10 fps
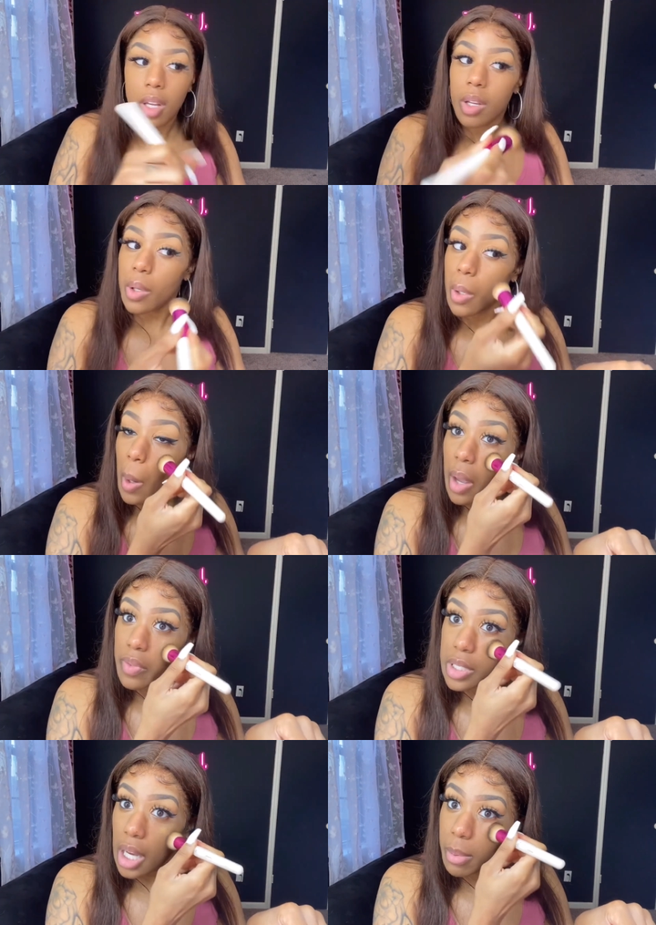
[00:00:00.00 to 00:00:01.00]
You know,
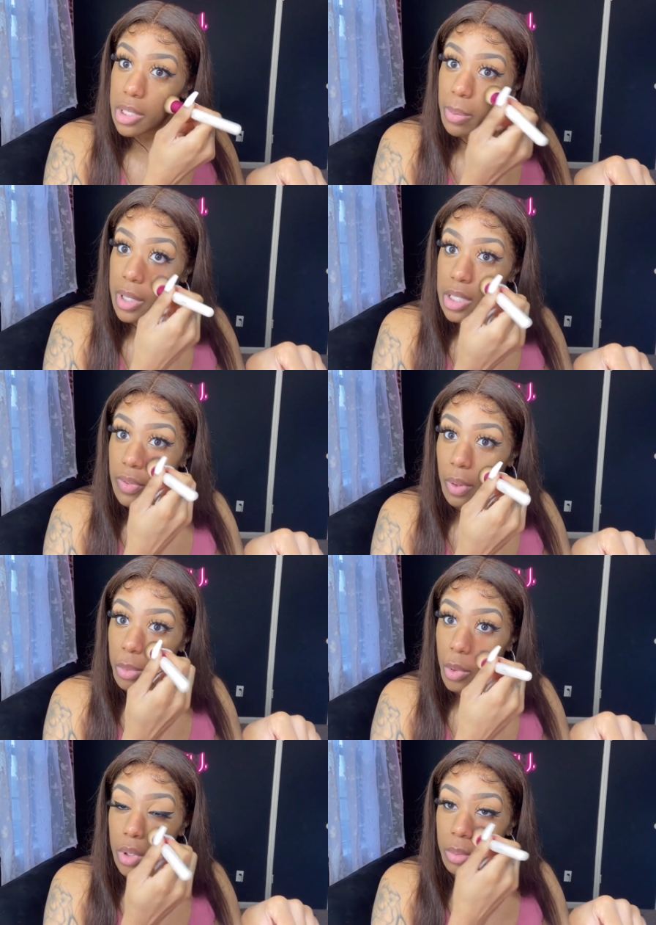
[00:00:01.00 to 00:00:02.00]
every time, especially if I'm
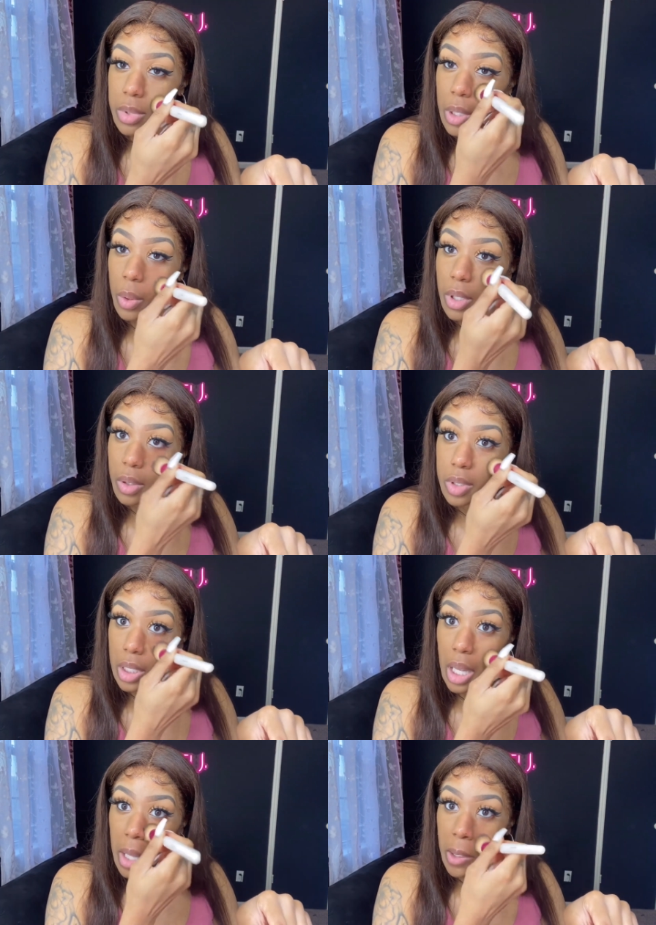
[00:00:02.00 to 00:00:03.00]
doing them so close
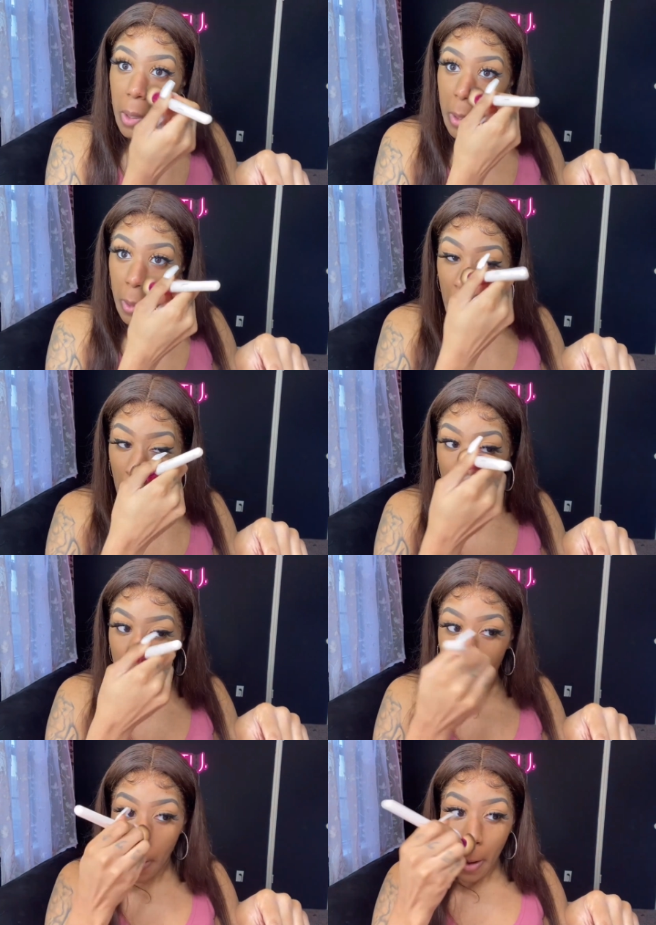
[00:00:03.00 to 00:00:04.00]
together, you know,
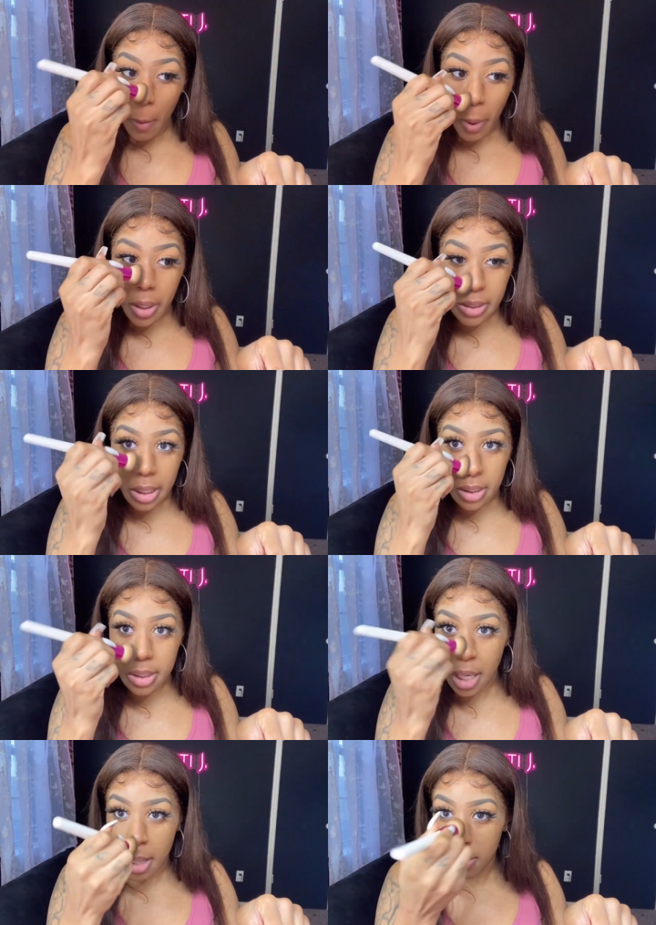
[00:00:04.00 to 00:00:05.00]
where it's like the
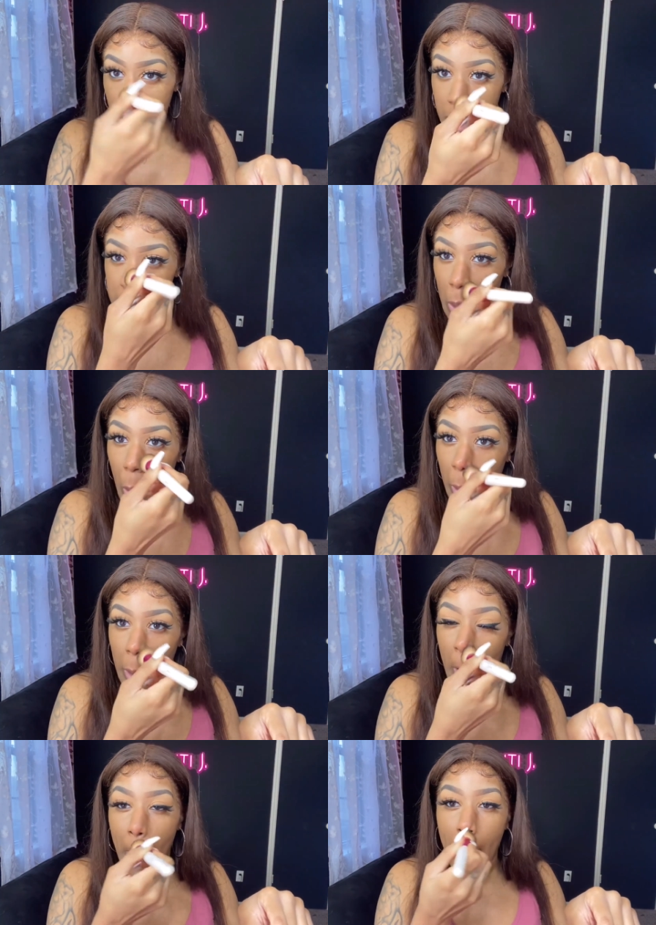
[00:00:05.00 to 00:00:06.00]
same things going
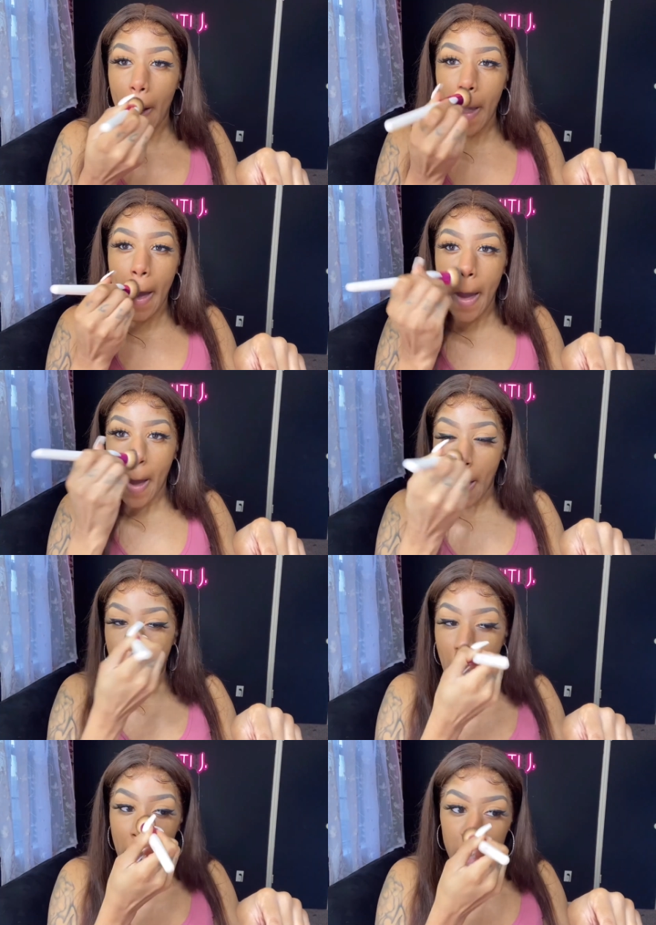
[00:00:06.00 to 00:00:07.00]
on,
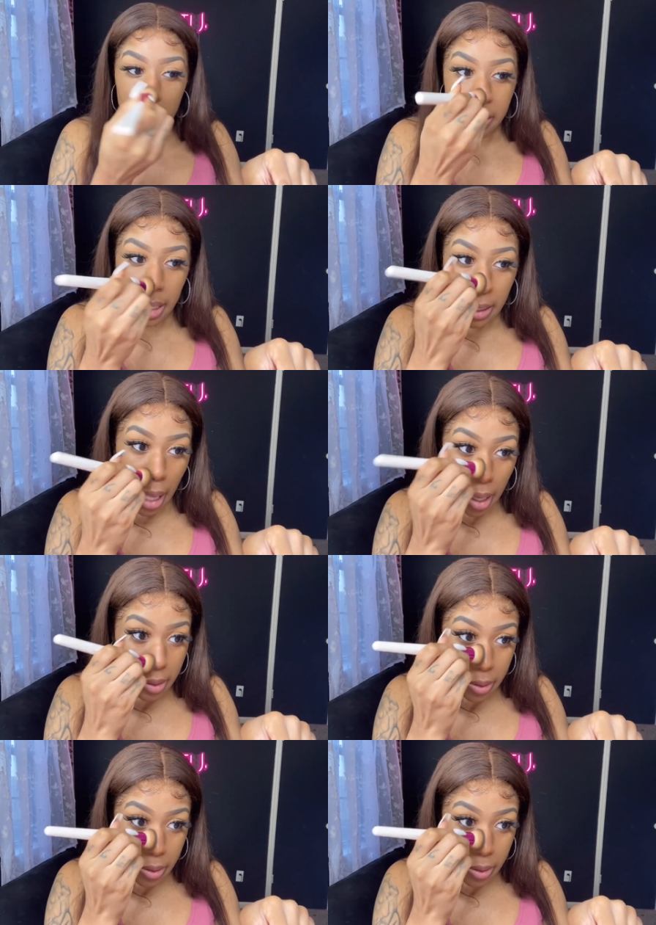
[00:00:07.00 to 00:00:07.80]
things like that.